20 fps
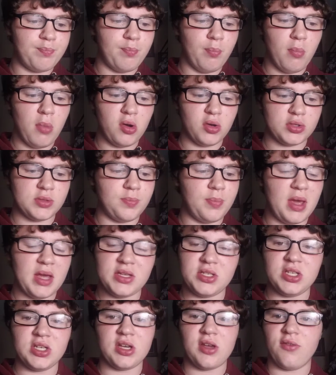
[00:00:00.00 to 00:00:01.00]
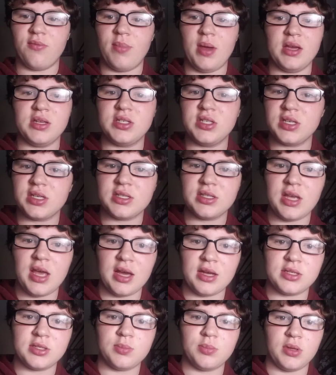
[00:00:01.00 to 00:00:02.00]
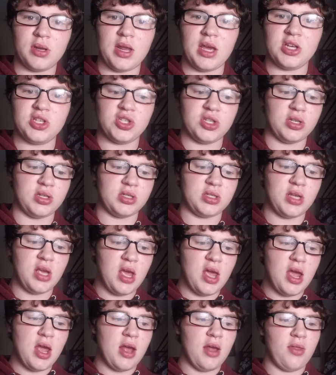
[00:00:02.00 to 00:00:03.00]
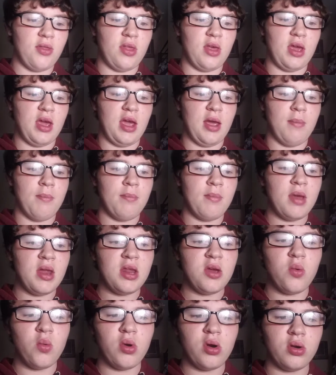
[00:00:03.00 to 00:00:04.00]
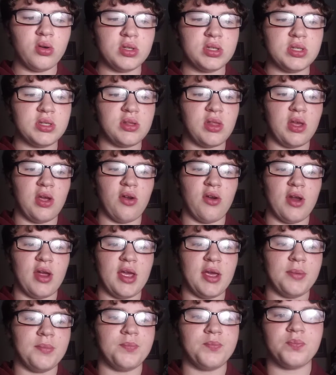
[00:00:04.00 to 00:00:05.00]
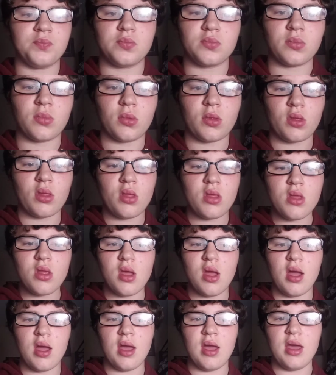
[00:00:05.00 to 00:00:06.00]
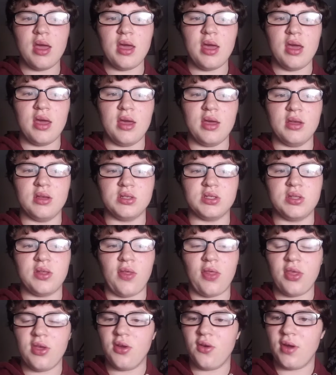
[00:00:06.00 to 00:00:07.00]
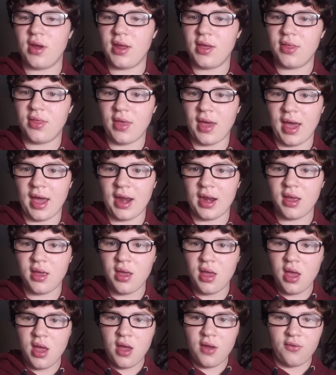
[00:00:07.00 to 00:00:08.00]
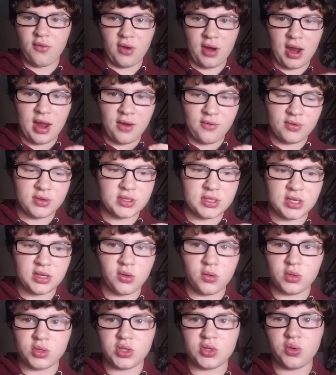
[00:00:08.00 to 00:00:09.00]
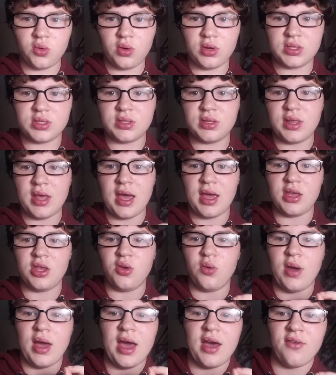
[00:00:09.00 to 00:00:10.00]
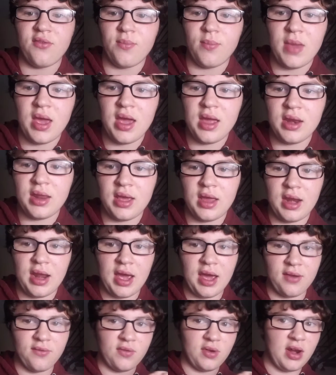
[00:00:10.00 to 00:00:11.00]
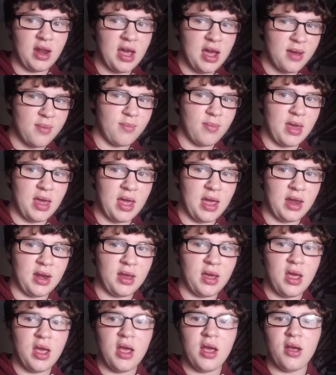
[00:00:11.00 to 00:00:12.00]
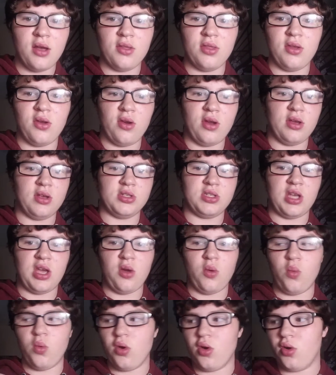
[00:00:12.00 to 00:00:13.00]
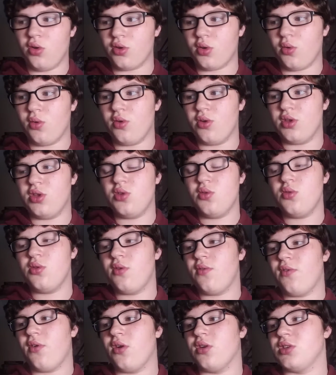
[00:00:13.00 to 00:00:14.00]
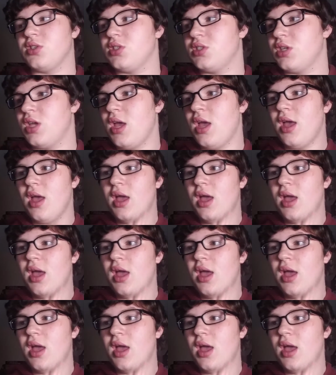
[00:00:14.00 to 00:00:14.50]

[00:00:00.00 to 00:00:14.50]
most basic of basics explanations, the many worlds theory is the theory that for every single choice that you have made and have not made, there is a world or universe